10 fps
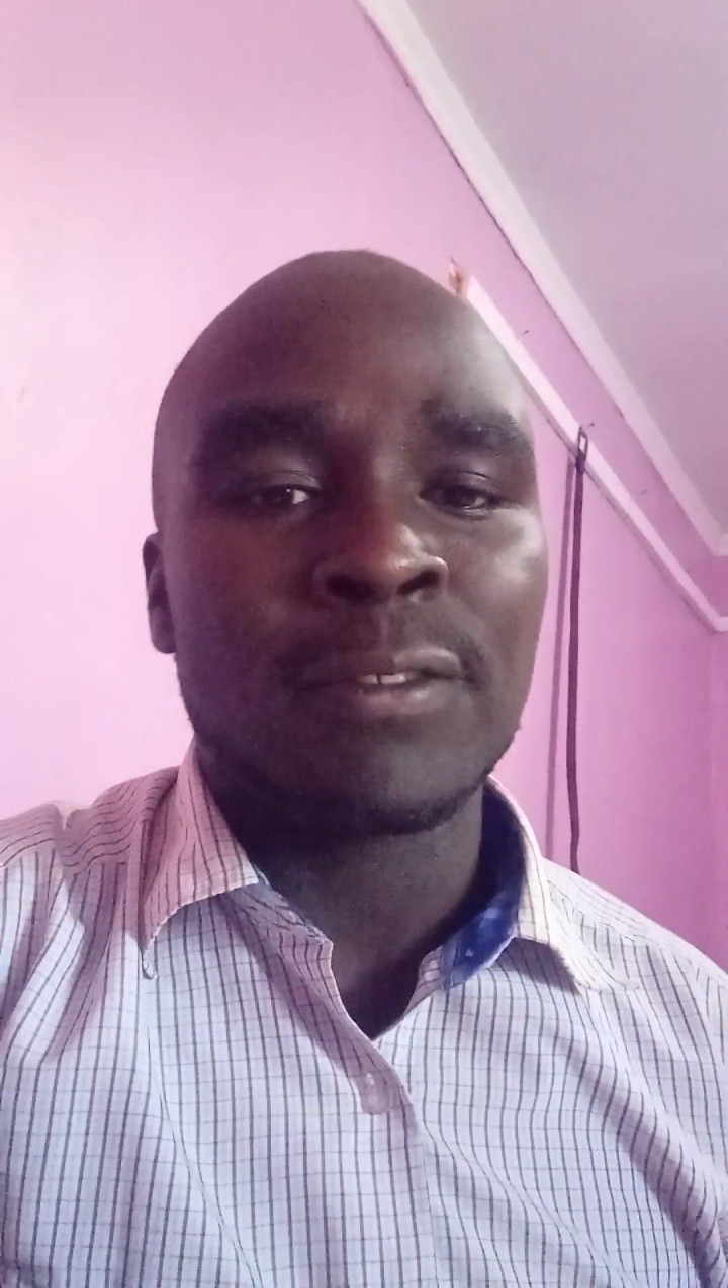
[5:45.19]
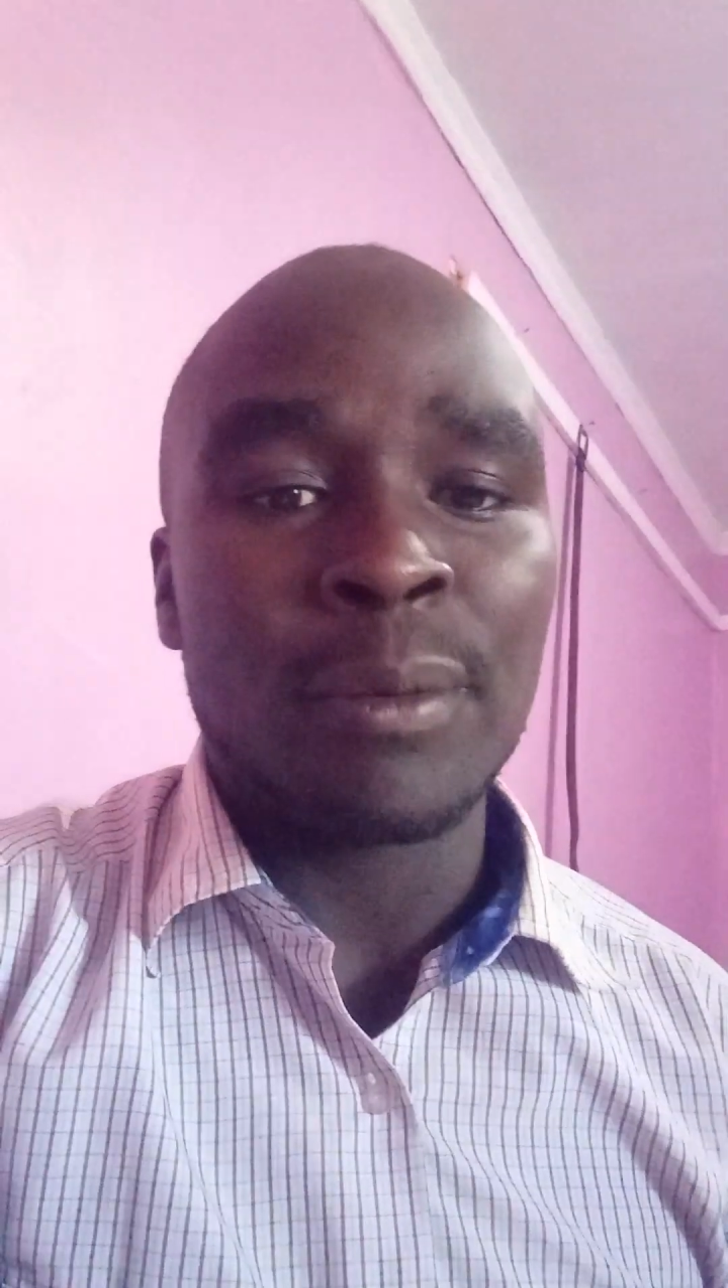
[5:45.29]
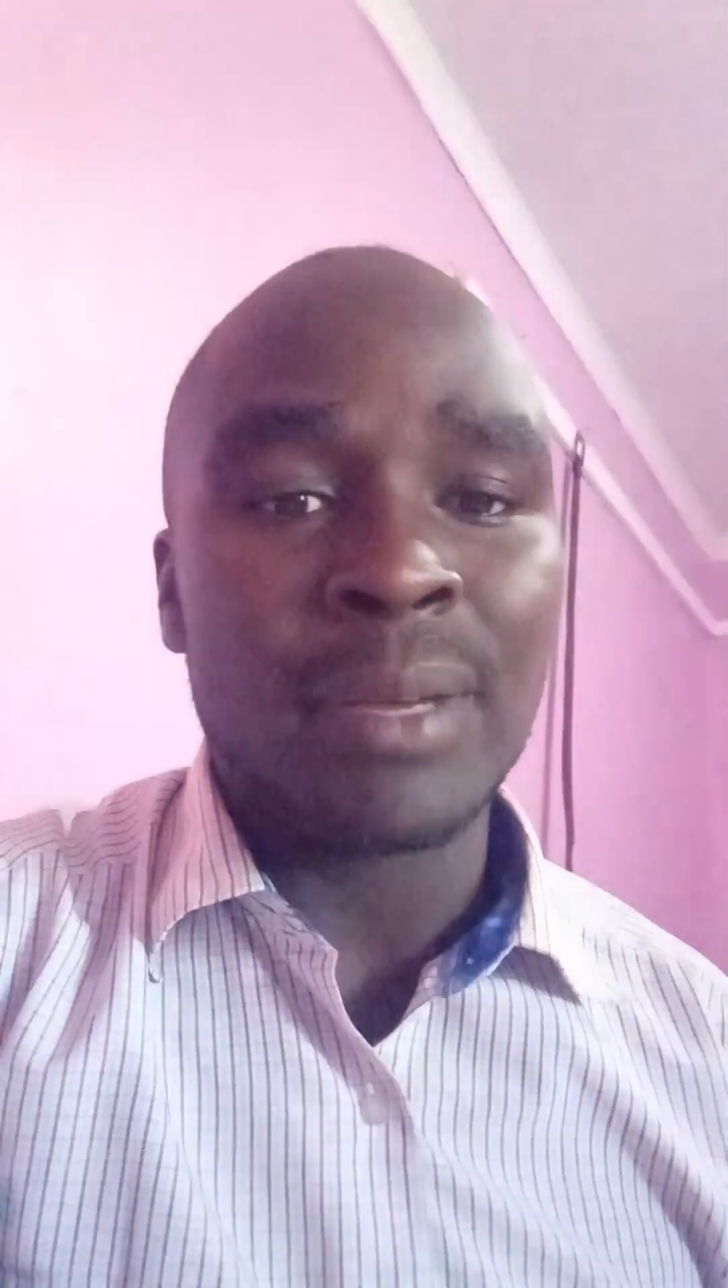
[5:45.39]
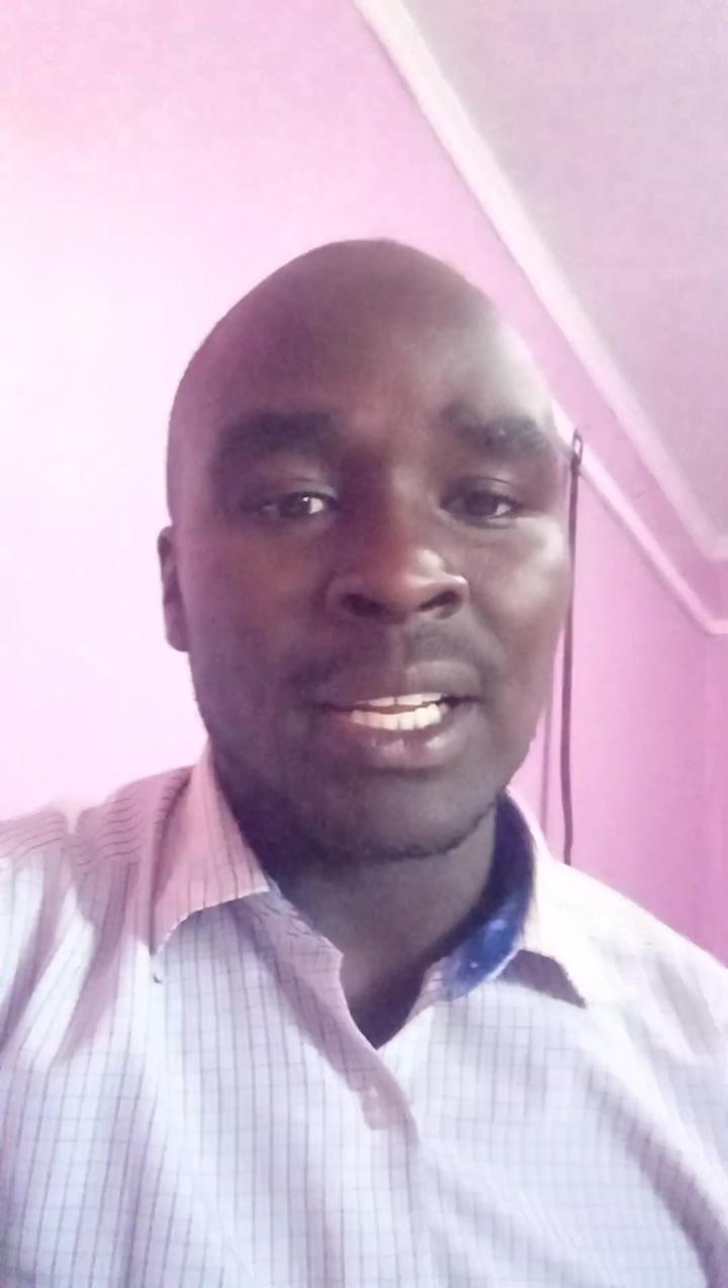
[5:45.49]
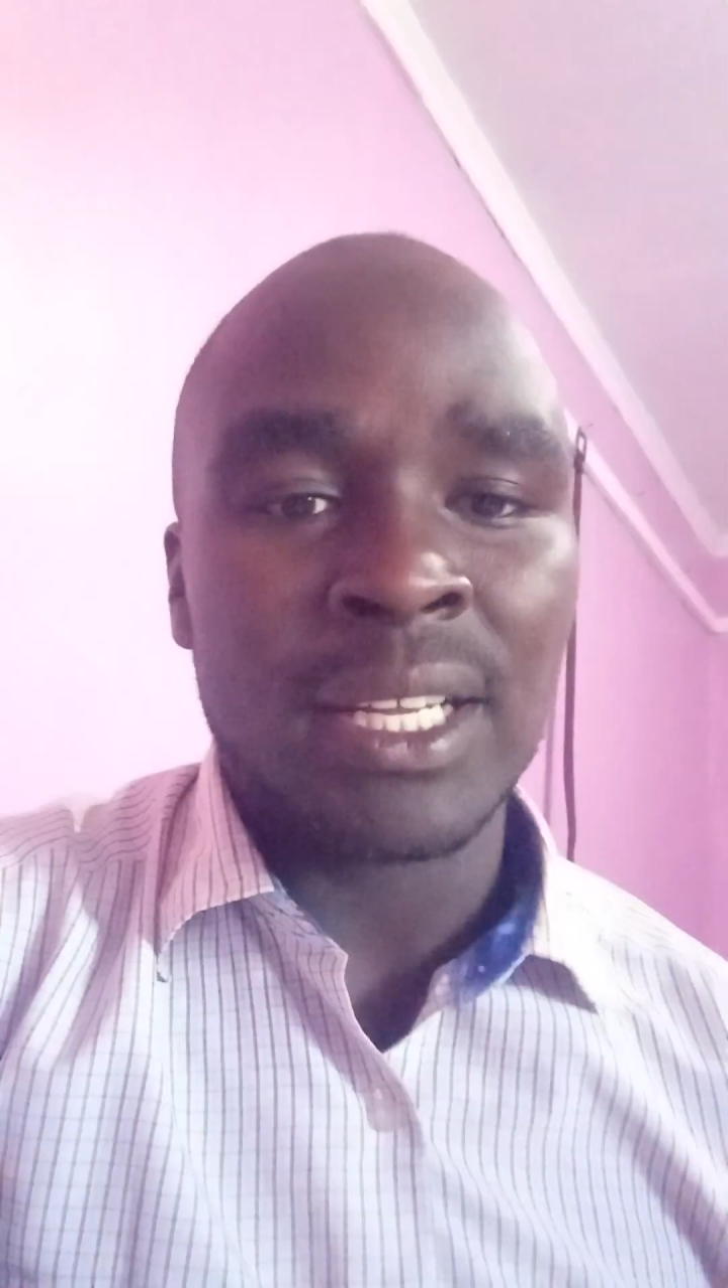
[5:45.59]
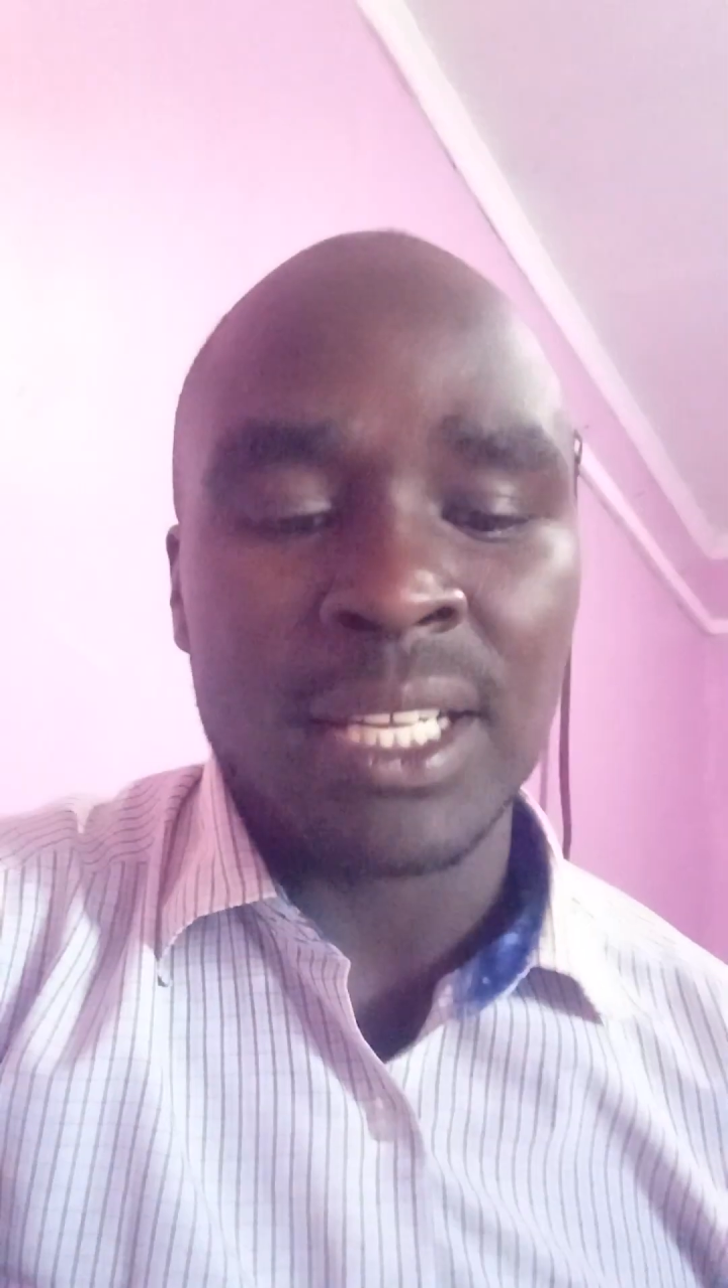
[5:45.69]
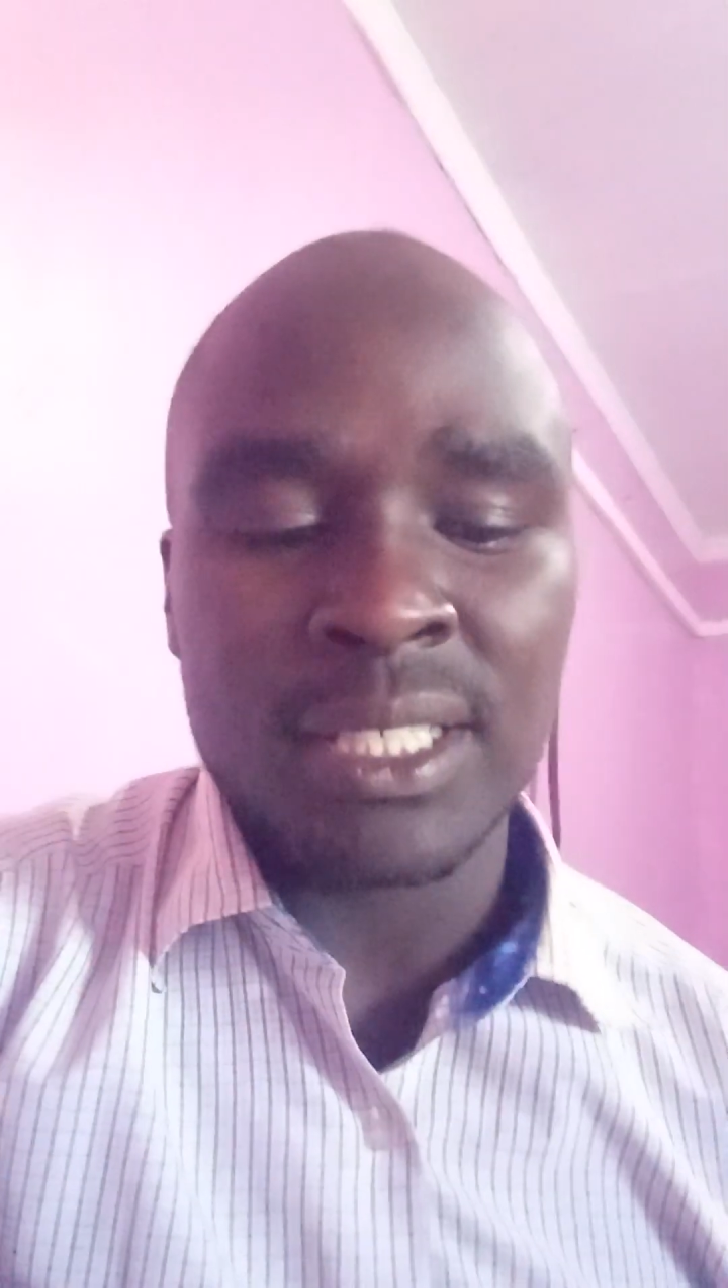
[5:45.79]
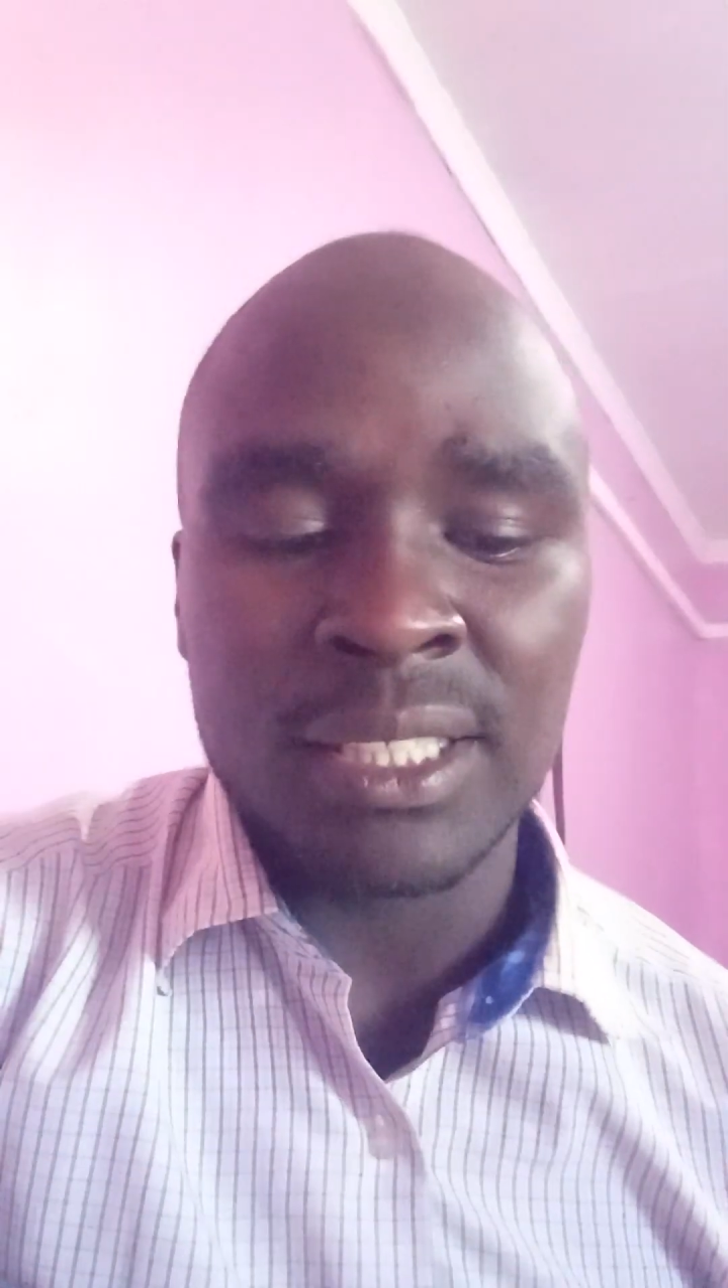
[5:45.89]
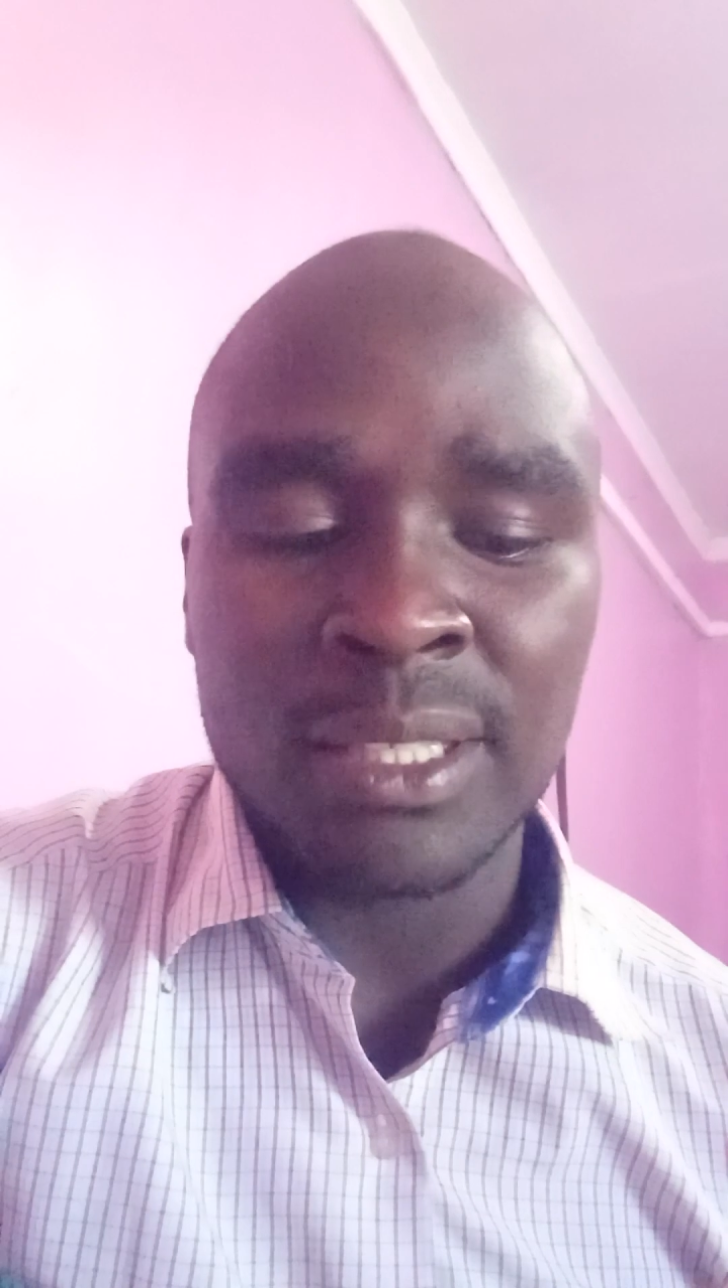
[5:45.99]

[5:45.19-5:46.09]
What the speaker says: familiarizing